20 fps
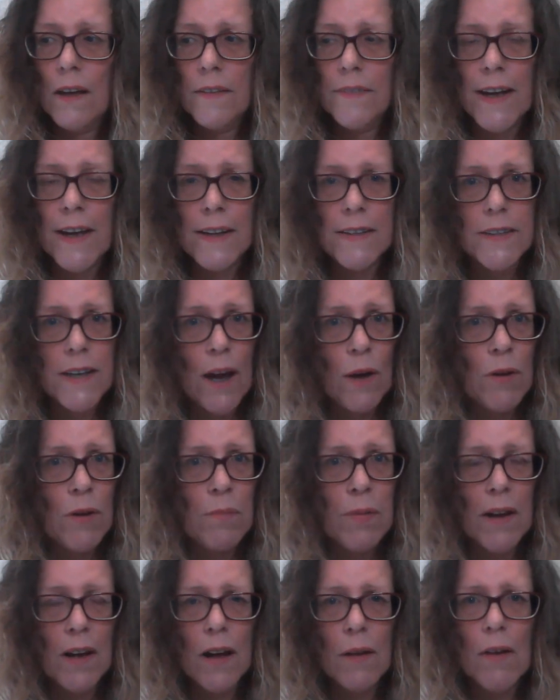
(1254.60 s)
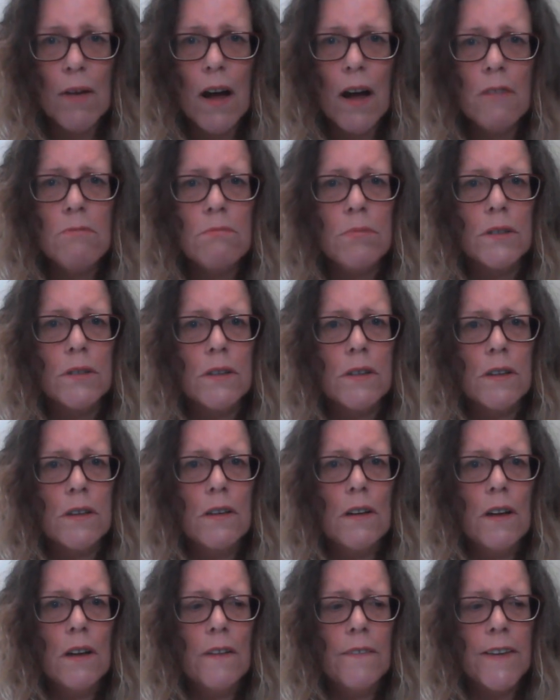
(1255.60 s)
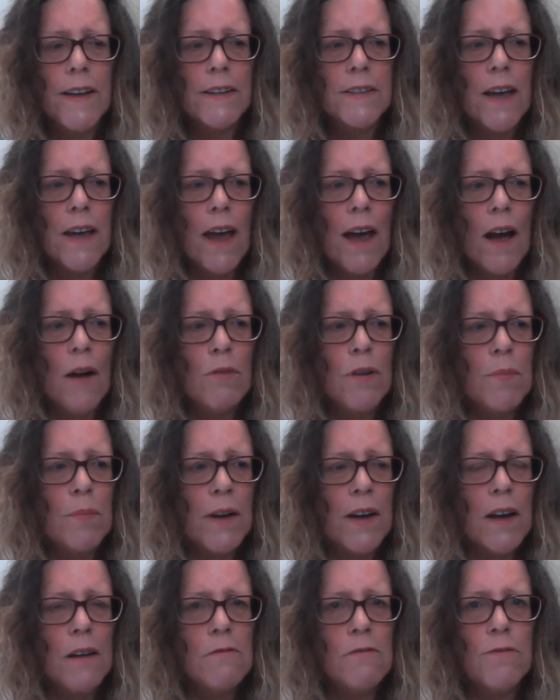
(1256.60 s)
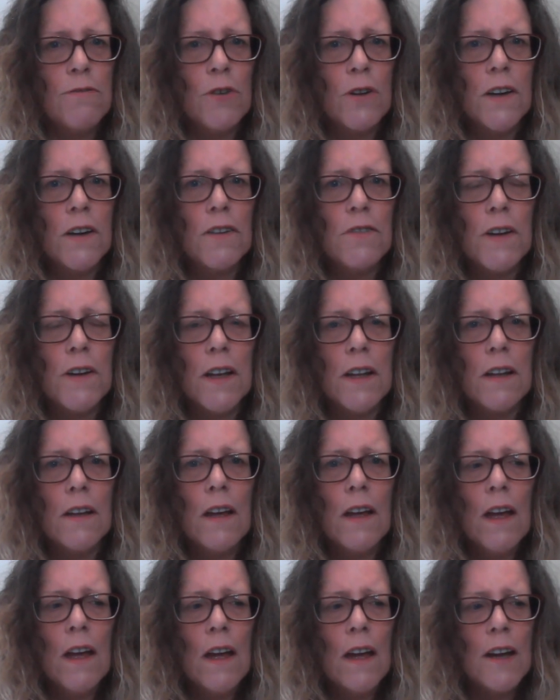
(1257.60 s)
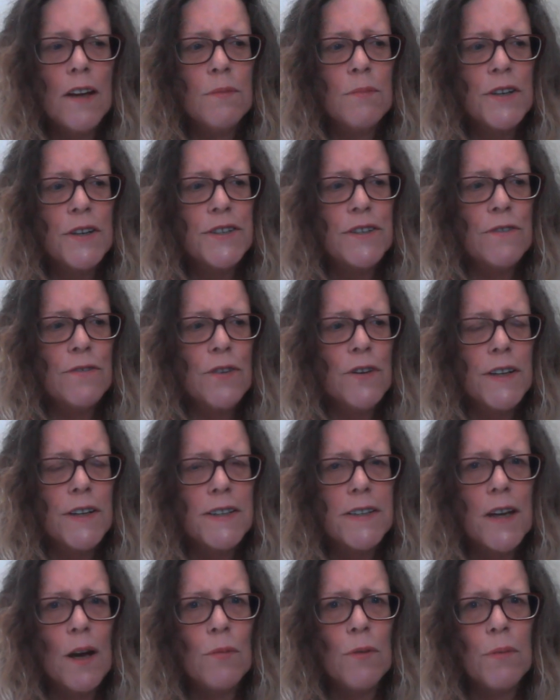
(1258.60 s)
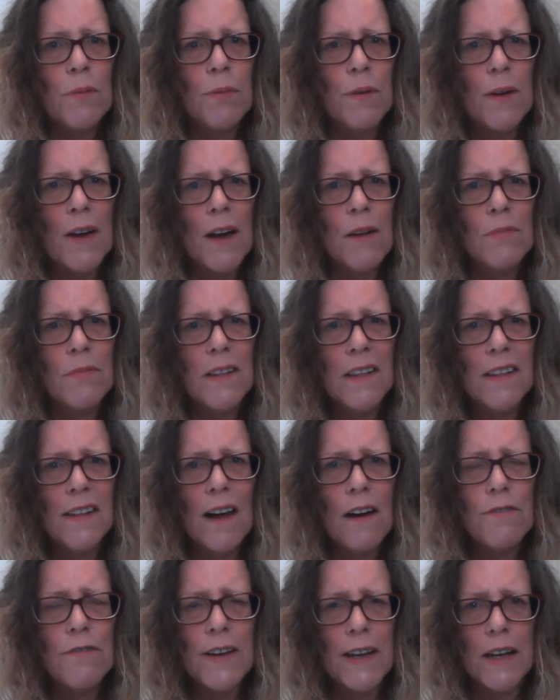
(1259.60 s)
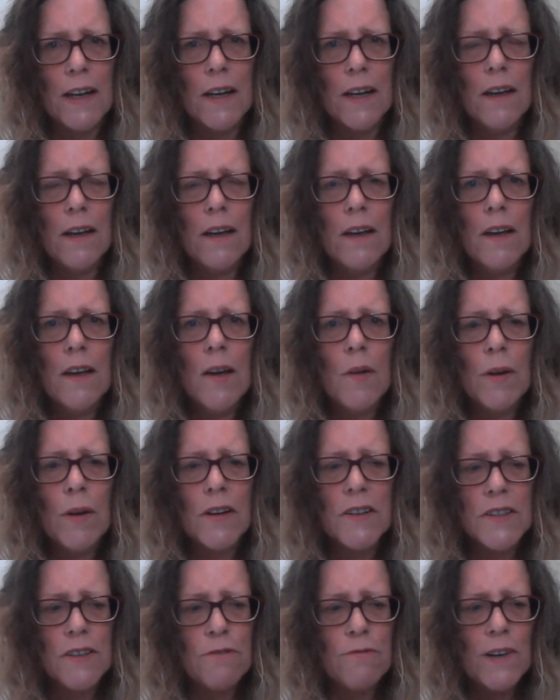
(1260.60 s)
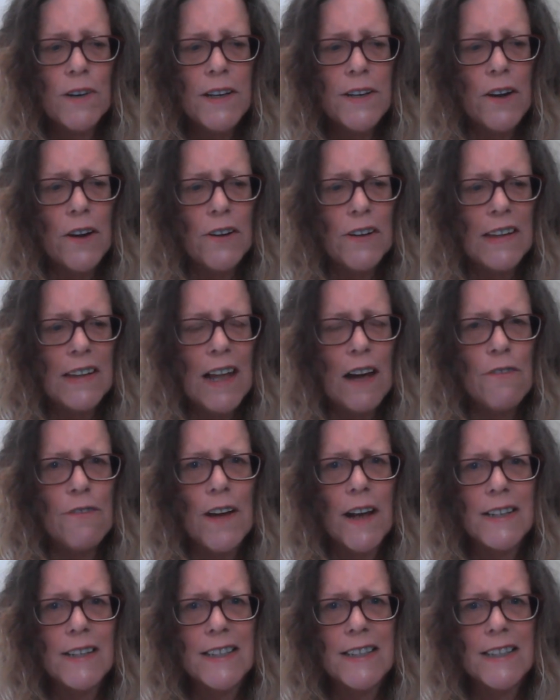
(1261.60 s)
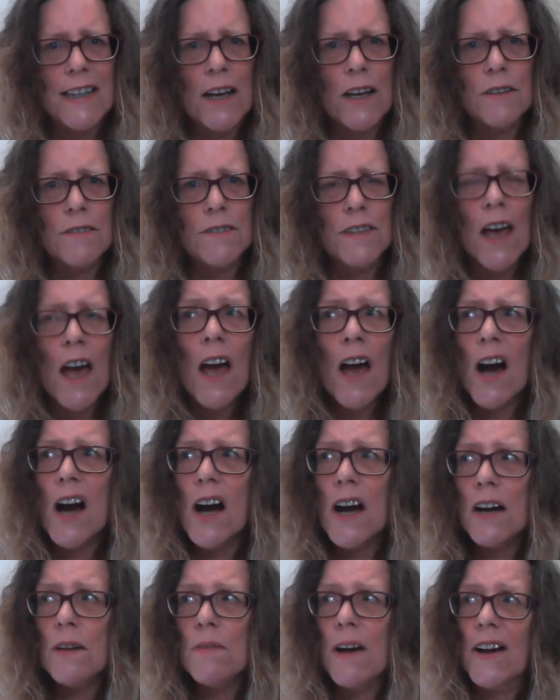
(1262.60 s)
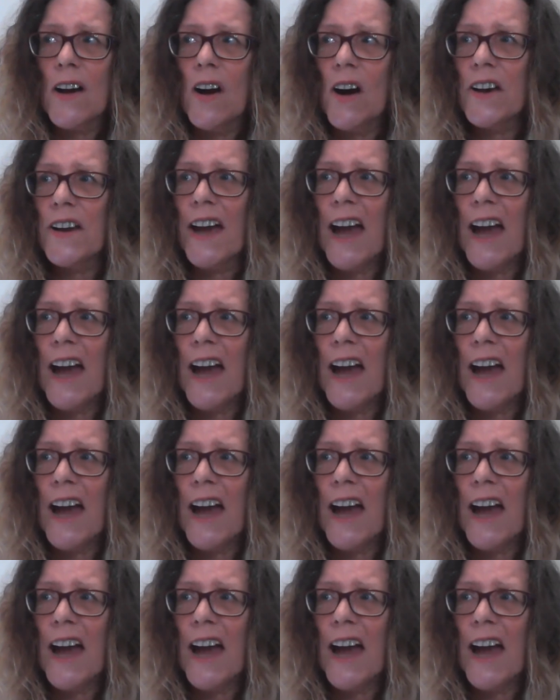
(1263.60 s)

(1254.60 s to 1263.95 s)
That's how we become humbled. That's how we become forgiving. And most of all, that's how we become loving. Because if we don't love ourselves, oh my God,